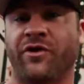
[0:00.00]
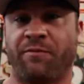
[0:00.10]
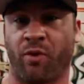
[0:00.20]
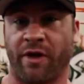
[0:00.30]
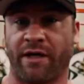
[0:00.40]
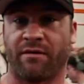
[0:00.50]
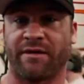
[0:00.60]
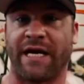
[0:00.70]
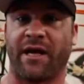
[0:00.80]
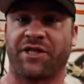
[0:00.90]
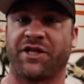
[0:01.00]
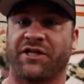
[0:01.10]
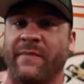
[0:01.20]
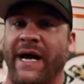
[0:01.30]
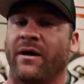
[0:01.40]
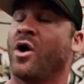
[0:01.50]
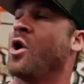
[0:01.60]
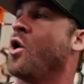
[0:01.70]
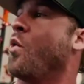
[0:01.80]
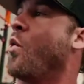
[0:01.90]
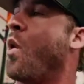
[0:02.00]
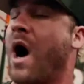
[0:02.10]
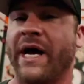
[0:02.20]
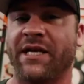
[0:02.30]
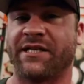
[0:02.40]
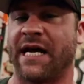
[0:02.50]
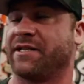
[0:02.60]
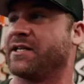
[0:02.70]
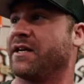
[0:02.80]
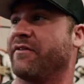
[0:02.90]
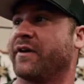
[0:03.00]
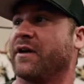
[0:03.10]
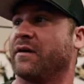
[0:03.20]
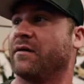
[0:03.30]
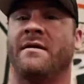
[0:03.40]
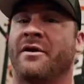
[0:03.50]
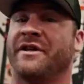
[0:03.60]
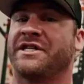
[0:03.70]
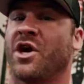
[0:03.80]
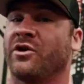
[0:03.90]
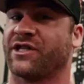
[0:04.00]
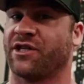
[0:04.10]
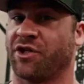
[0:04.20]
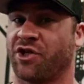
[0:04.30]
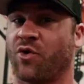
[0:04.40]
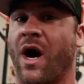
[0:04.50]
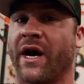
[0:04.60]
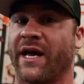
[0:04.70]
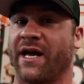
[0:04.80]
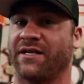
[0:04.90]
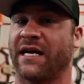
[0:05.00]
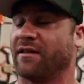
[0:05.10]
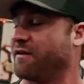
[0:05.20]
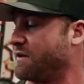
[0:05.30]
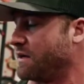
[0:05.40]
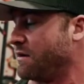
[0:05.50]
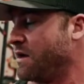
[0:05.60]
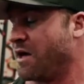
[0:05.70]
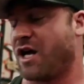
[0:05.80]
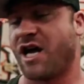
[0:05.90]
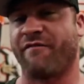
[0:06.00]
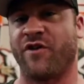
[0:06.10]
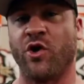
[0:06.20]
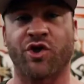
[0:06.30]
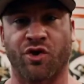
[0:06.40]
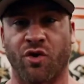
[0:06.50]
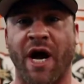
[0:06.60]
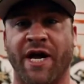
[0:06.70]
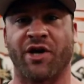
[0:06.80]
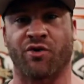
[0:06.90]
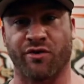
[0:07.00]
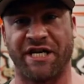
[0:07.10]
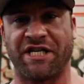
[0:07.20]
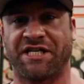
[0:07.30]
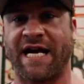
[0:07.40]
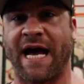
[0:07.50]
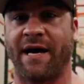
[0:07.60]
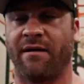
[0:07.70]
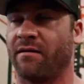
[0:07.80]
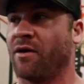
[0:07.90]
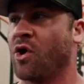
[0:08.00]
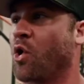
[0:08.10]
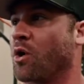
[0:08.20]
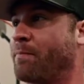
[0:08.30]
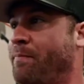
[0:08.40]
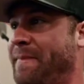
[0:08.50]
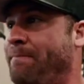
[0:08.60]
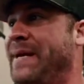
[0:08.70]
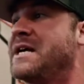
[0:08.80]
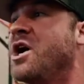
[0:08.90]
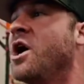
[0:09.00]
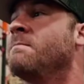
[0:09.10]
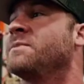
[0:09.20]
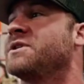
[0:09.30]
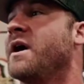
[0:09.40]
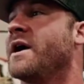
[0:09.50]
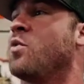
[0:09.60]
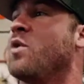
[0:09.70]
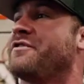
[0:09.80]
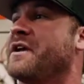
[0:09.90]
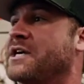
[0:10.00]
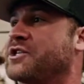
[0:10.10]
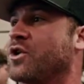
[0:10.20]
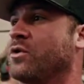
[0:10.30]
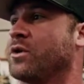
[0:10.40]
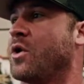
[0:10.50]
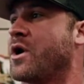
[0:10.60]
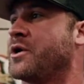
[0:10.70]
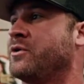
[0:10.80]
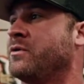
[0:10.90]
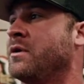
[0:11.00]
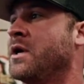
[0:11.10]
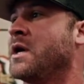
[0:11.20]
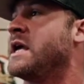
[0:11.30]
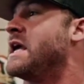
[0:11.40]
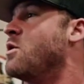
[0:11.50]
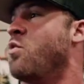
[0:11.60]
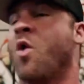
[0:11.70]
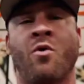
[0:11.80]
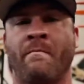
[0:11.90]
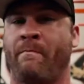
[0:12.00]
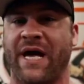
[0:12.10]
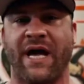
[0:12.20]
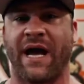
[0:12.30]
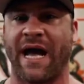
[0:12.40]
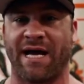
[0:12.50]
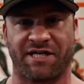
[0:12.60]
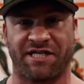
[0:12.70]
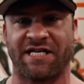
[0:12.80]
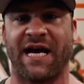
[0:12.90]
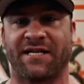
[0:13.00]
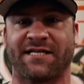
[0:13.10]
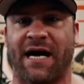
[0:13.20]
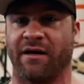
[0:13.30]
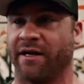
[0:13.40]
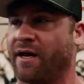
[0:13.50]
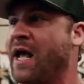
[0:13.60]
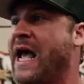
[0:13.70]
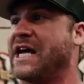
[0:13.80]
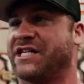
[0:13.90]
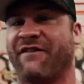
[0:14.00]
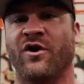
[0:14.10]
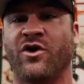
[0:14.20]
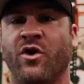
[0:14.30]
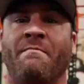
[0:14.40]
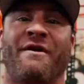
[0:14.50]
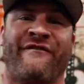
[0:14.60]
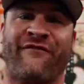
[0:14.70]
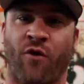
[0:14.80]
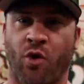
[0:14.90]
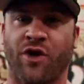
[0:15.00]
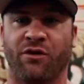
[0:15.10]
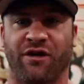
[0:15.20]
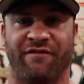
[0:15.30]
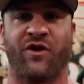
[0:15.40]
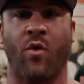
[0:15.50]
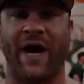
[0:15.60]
huge point that Alex just made. Why is that significant? Now this goes to squatting and deadlifting. If you try and reset or become tight with an external load on you, it won't be as set solid as if you do it before you lift the